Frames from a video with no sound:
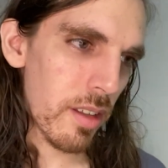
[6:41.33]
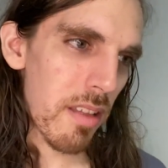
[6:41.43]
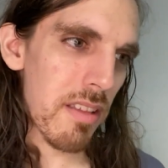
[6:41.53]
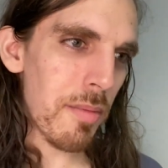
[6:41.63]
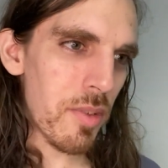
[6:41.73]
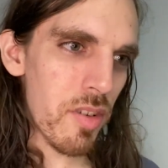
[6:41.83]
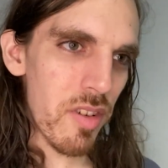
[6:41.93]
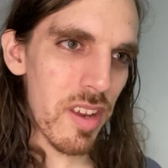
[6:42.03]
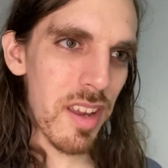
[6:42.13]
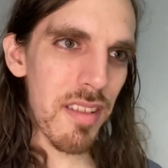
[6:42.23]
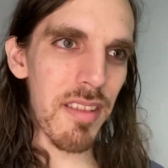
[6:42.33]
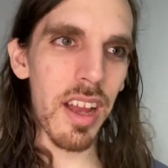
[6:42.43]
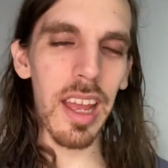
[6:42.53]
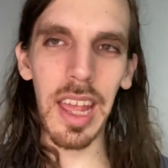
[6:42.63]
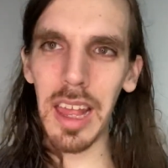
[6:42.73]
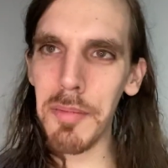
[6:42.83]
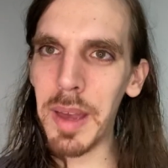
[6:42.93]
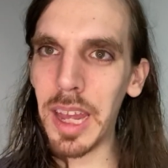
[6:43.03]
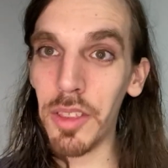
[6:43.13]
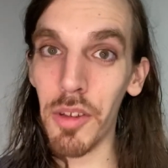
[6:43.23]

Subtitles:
Summer is not as bad.